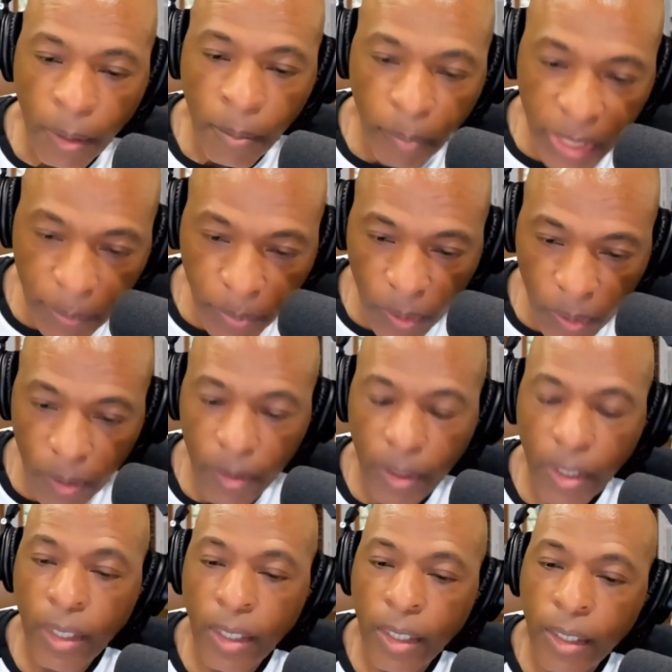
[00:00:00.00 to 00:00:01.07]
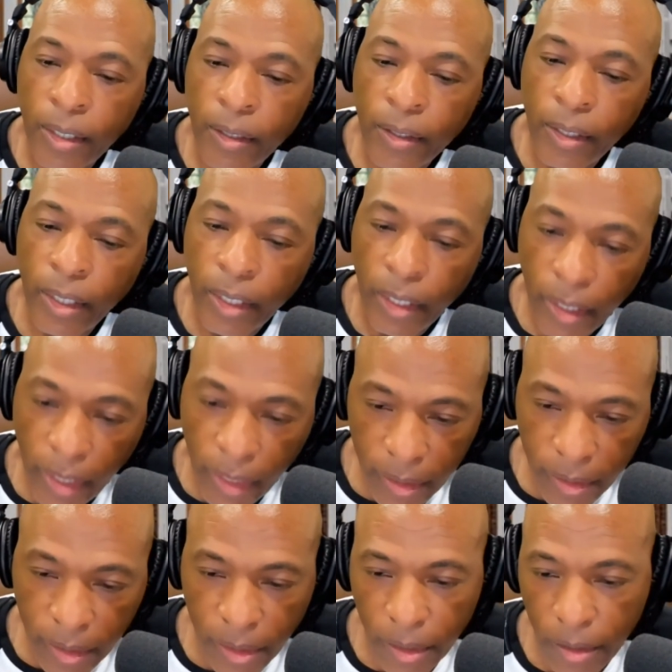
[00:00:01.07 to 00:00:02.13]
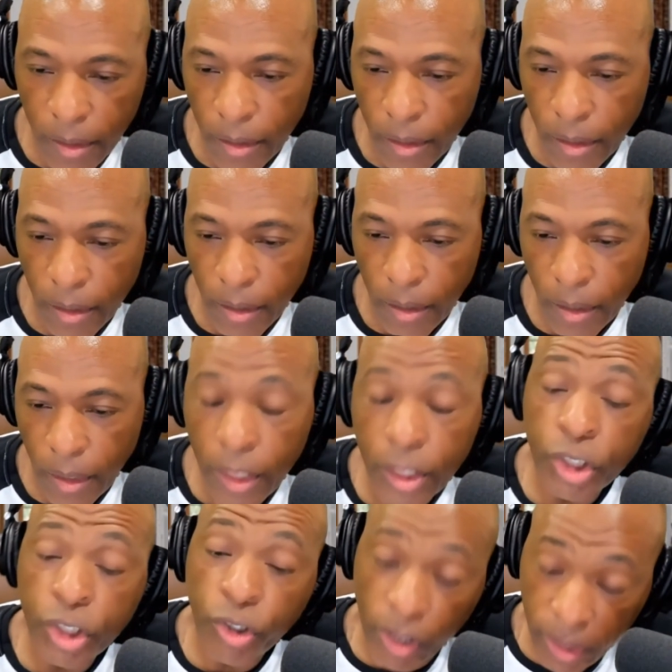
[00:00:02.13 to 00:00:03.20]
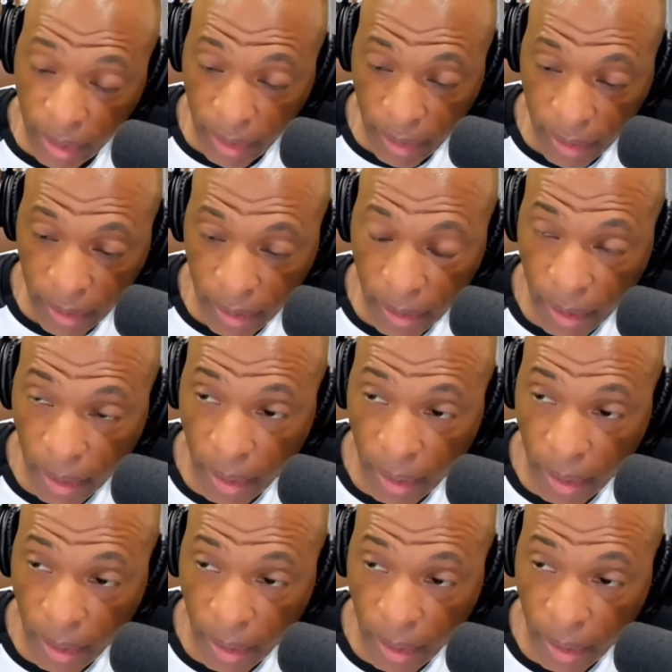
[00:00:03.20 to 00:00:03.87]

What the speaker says: people his he trusts